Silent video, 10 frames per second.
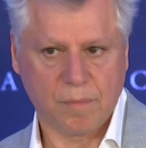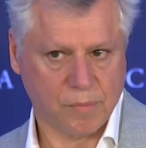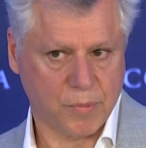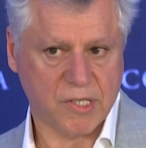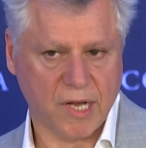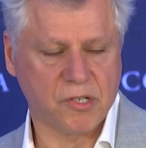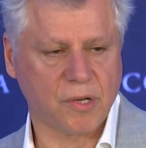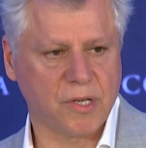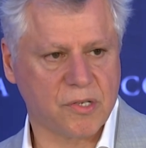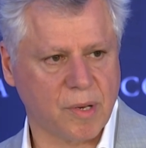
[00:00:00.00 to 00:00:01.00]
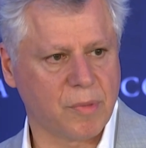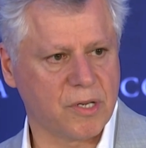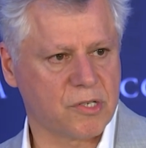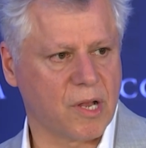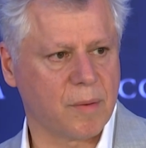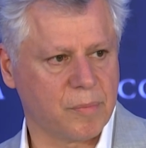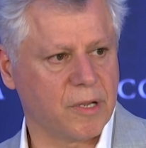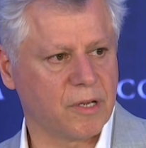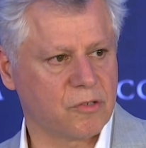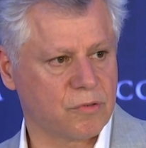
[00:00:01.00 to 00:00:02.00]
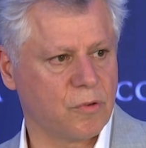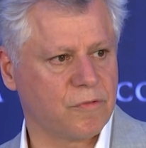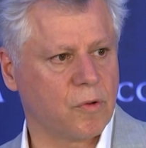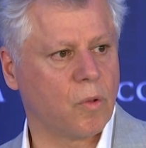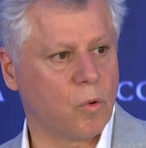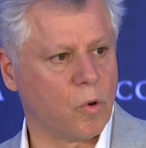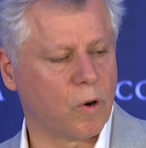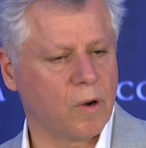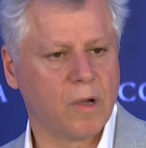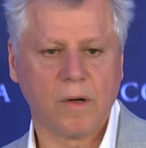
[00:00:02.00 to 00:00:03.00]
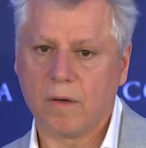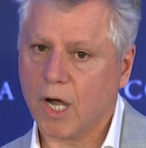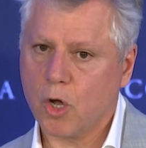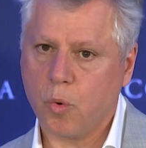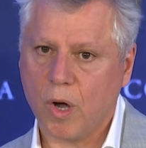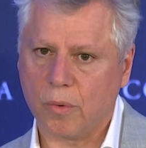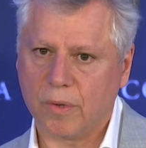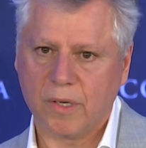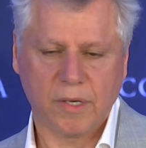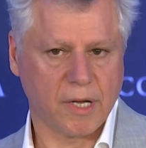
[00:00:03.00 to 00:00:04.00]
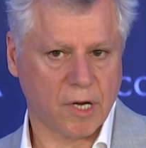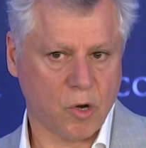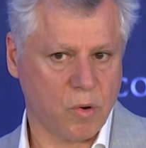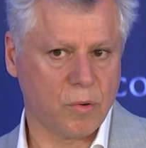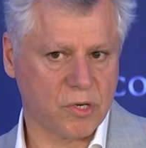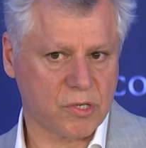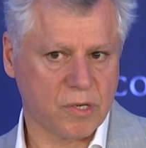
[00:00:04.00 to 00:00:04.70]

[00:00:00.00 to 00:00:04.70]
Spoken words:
potentially somebody's not being truthful, or a quote. And a quote is